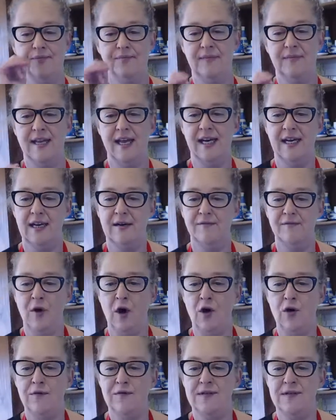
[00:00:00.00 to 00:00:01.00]
getting
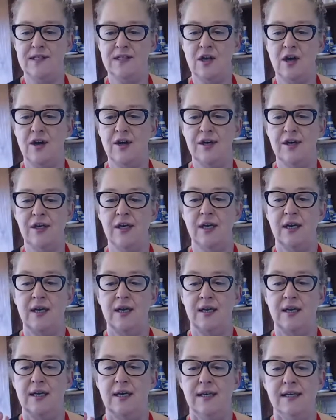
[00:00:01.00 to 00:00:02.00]
involved. So,
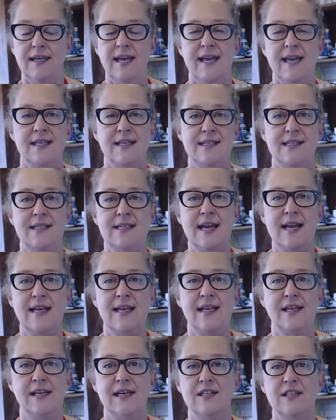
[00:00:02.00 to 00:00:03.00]
yeah, stay
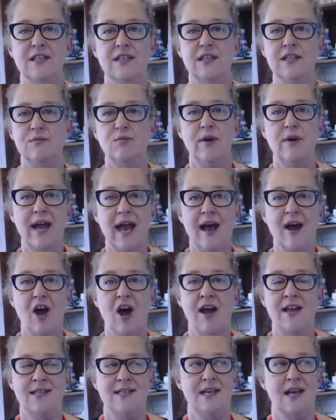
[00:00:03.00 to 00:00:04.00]
connected. We
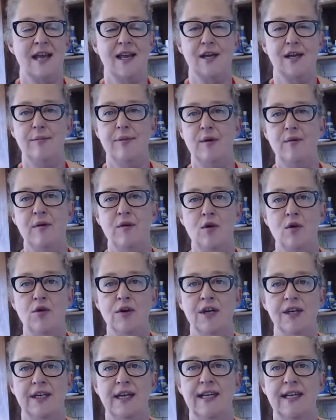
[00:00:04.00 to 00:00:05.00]
are isolated, but we're all
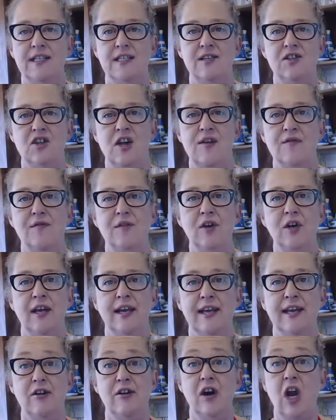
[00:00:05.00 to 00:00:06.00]
connected. Don't feel
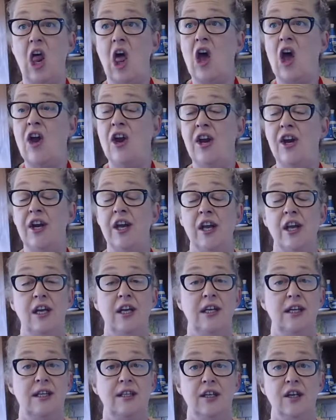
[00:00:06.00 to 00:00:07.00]
like you're alone.
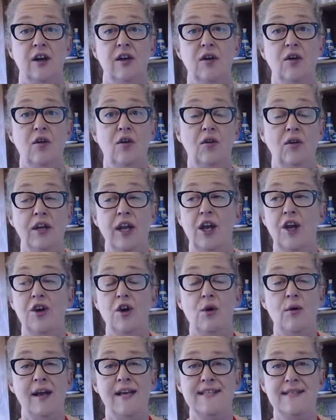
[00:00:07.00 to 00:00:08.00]
You can
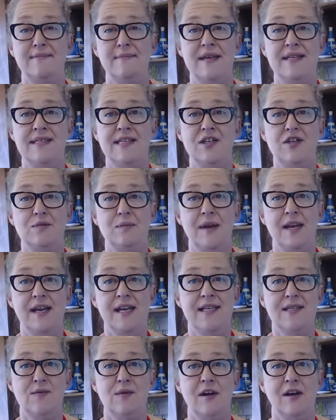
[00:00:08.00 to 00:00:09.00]
always message me
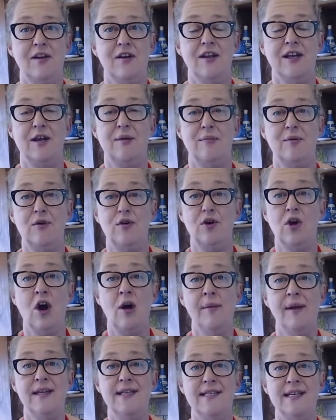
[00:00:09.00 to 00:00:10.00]
as well. You can put
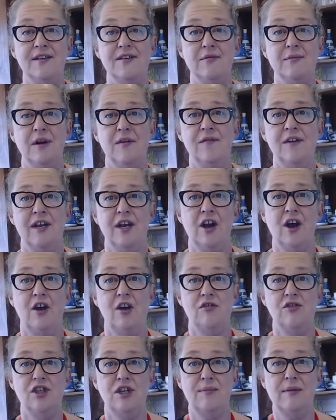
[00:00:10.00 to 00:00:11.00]
comments under my video.
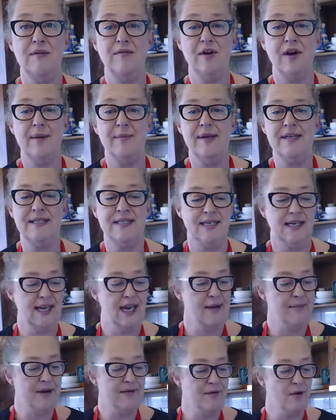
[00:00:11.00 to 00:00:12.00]
I'll do my very best to
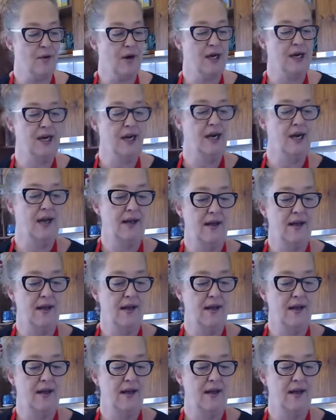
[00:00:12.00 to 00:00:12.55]
keep everyone